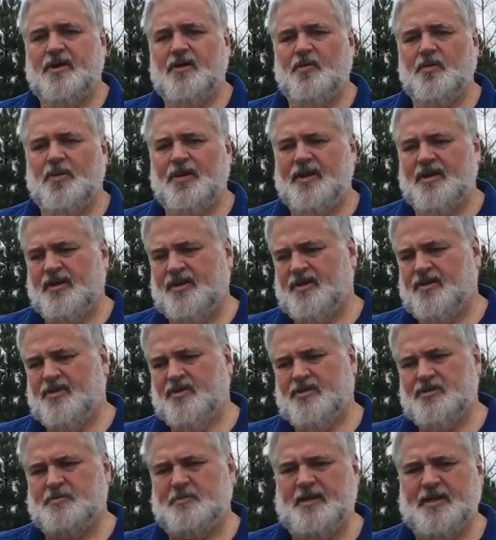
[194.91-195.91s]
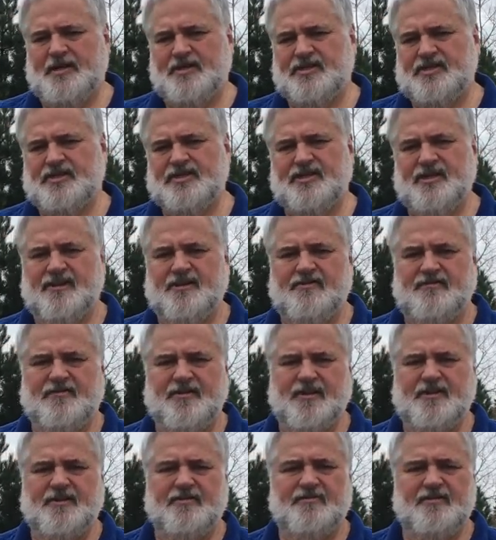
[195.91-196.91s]
when you look at those places that are
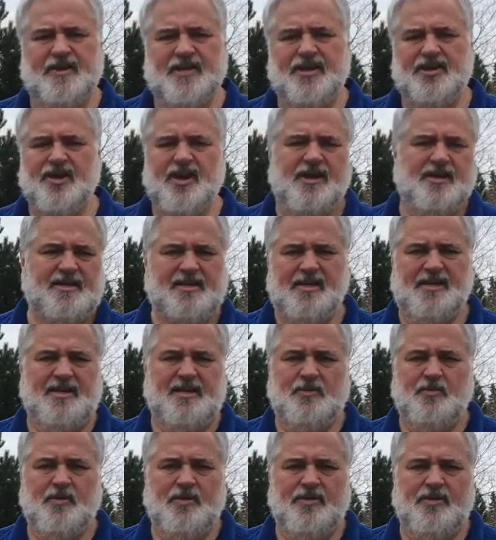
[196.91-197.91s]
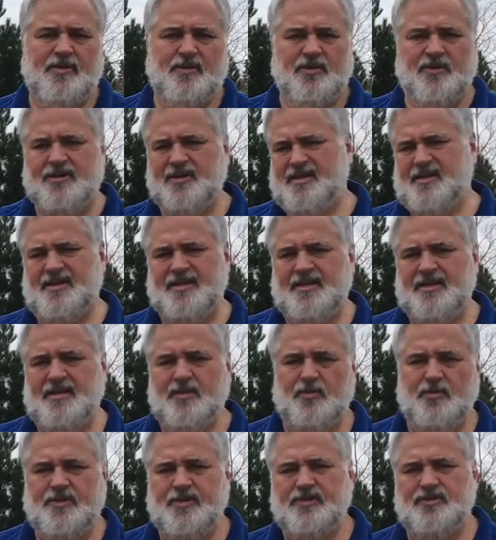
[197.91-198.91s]
effectively not dealing with it or didn't deal
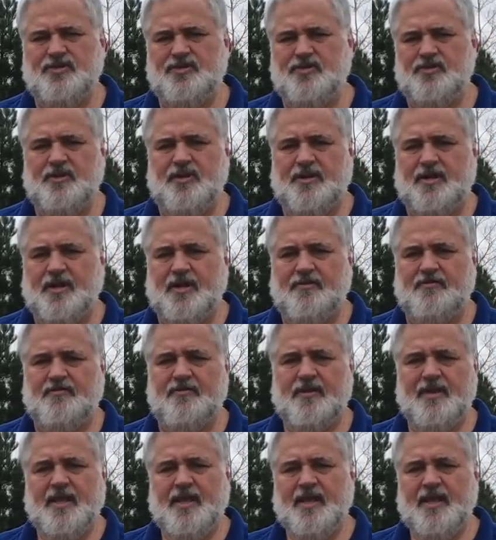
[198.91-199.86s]
with it soon enough